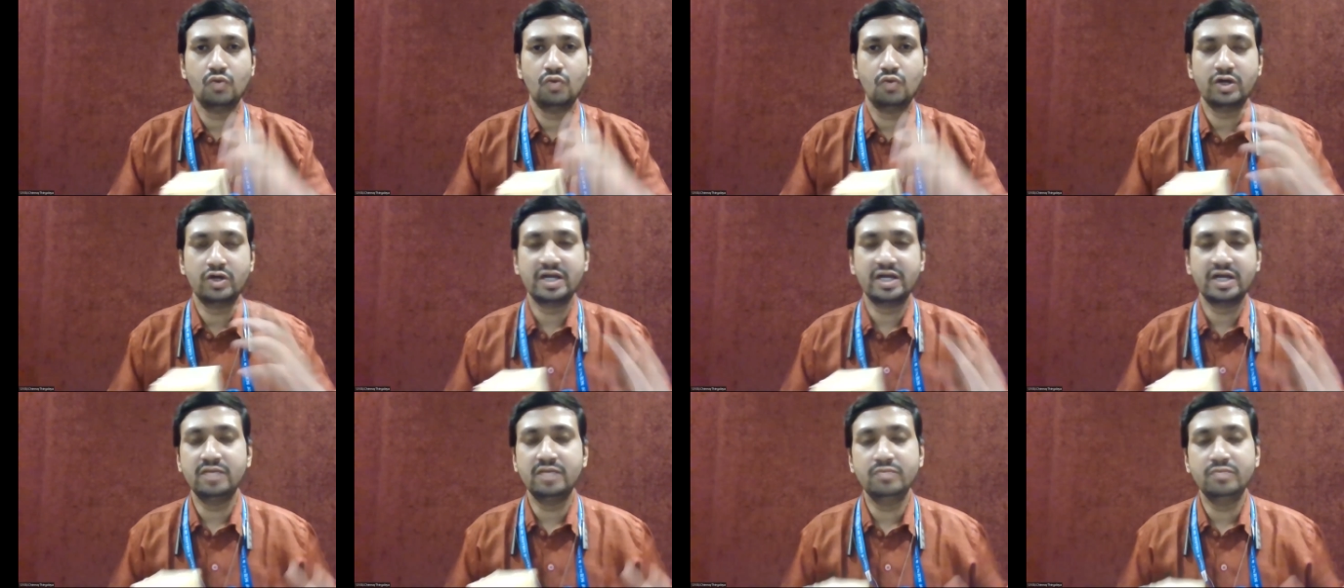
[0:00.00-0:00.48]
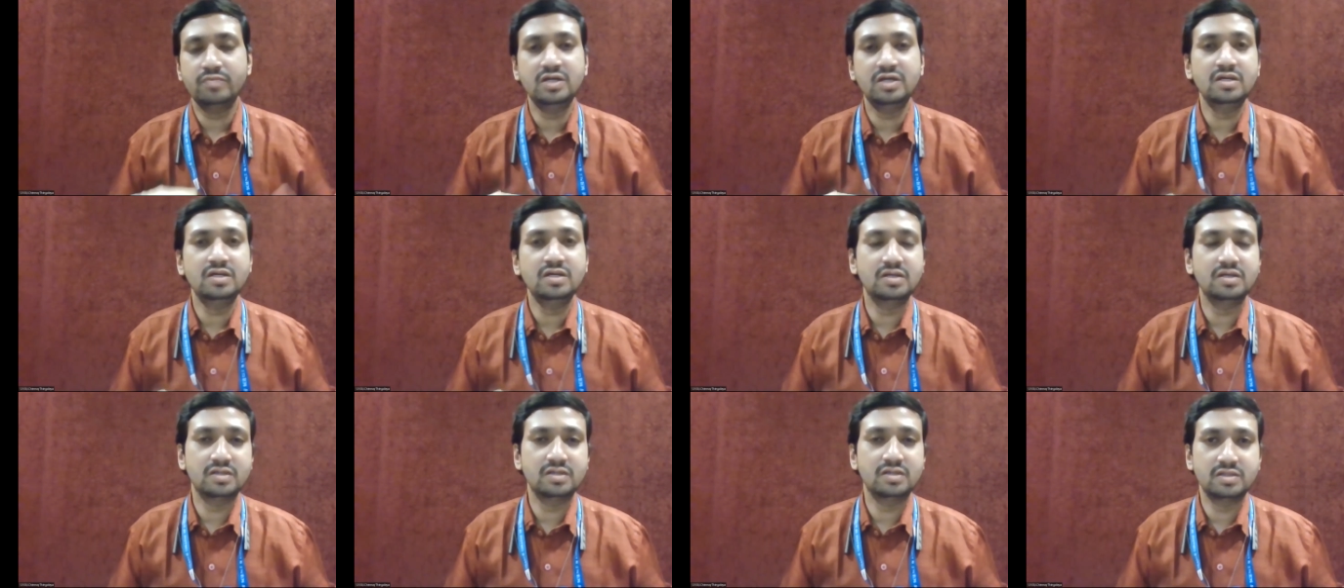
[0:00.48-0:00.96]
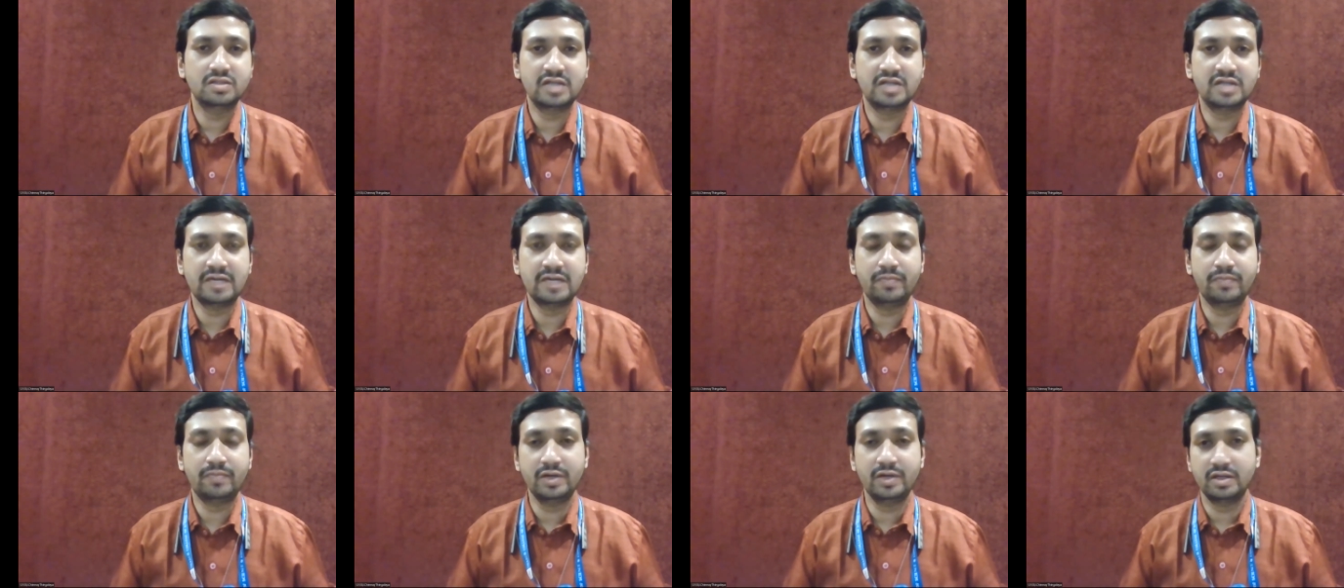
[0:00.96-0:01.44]
what can be
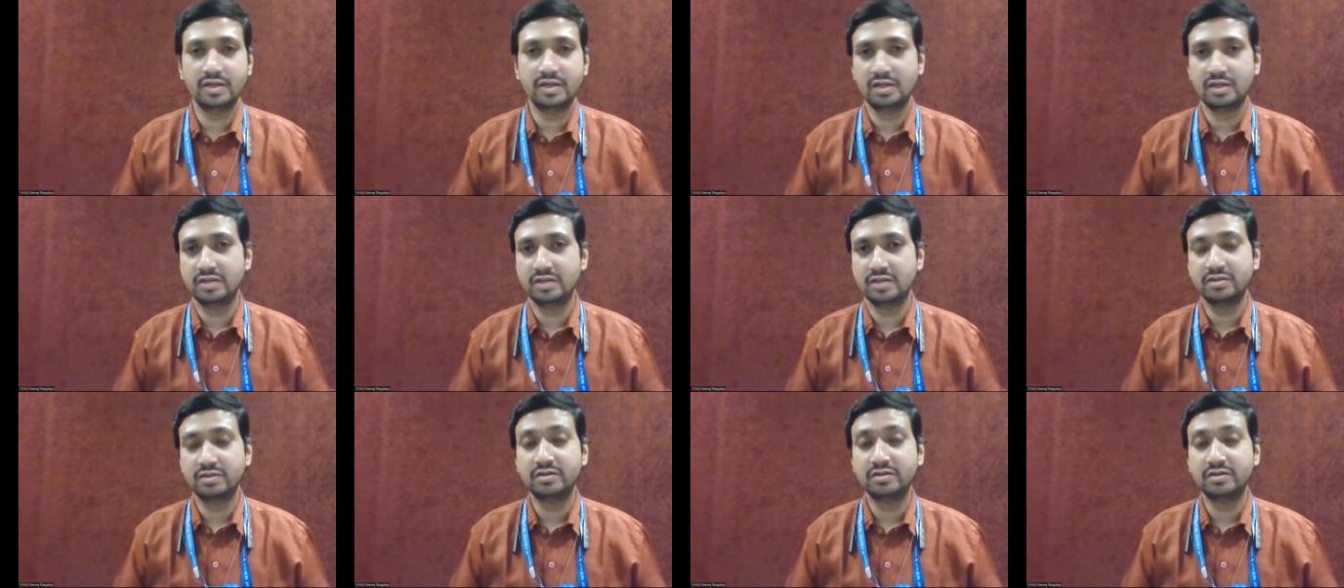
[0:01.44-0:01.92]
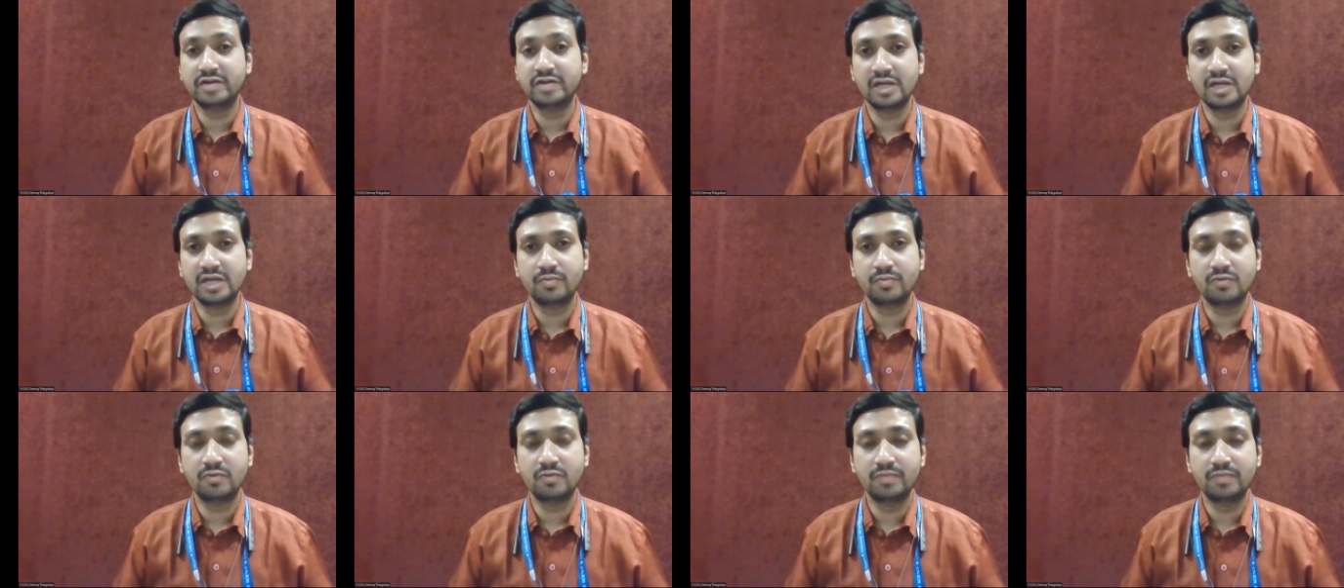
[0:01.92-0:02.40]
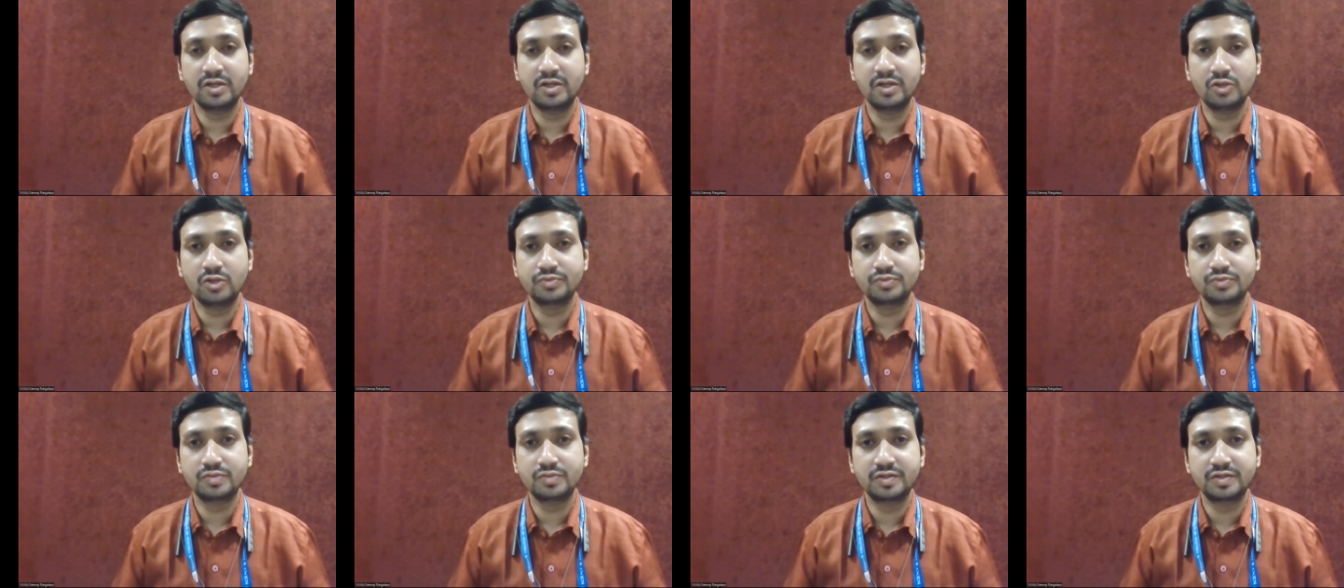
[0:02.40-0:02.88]
that another type of
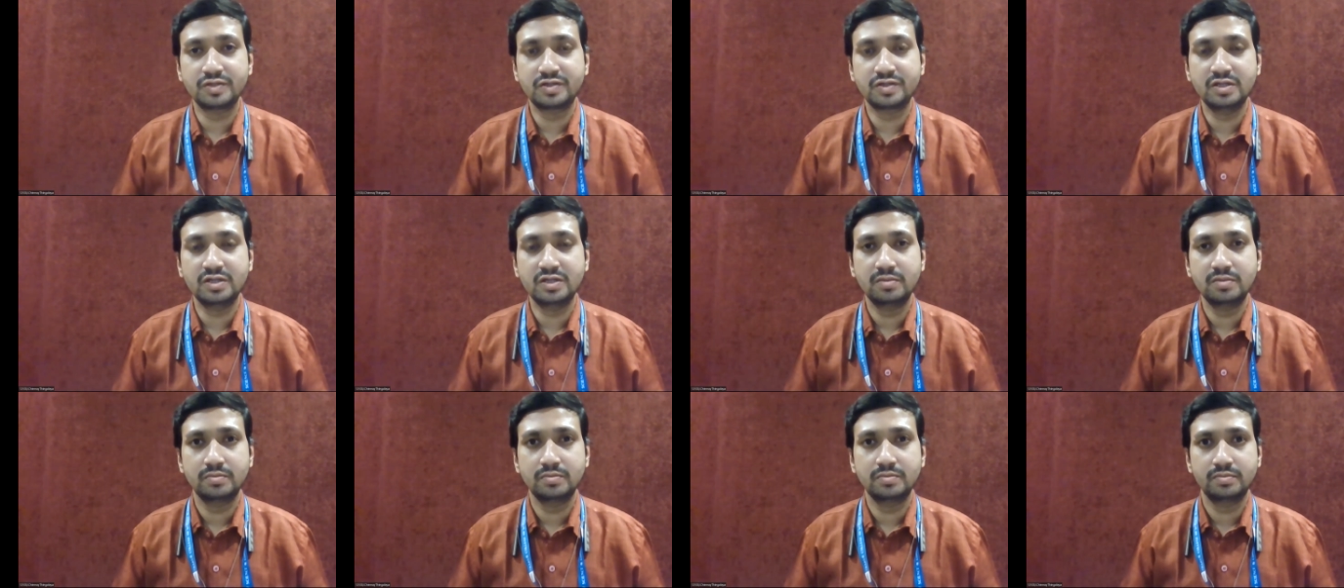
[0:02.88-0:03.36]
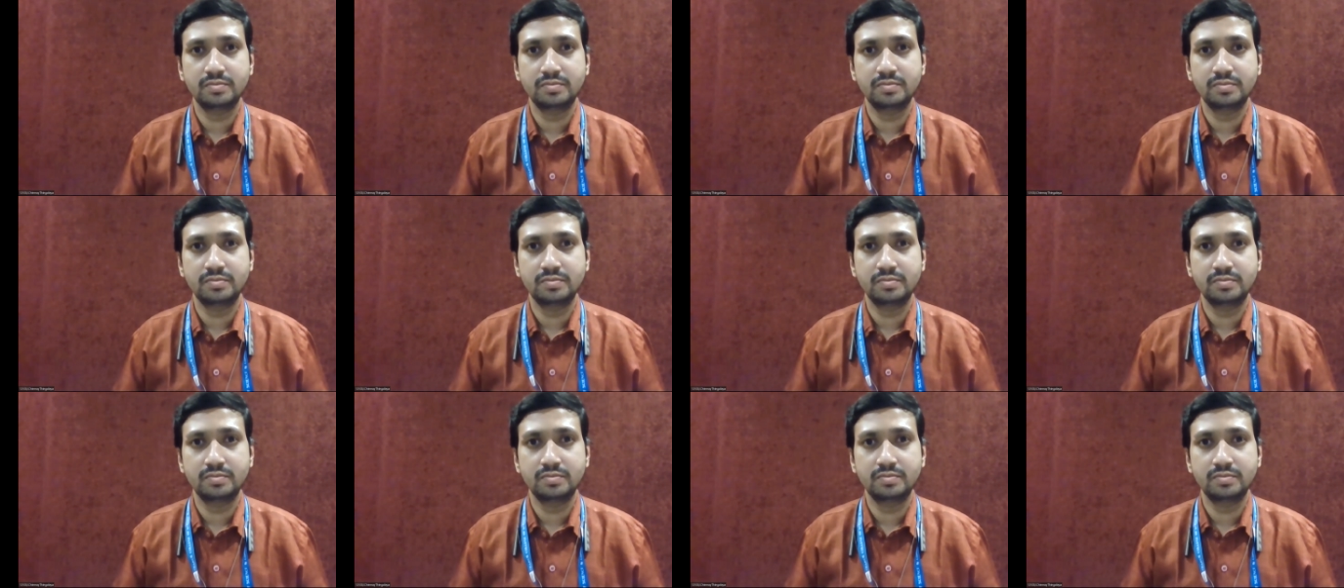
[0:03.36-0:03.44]
plane of symmetry?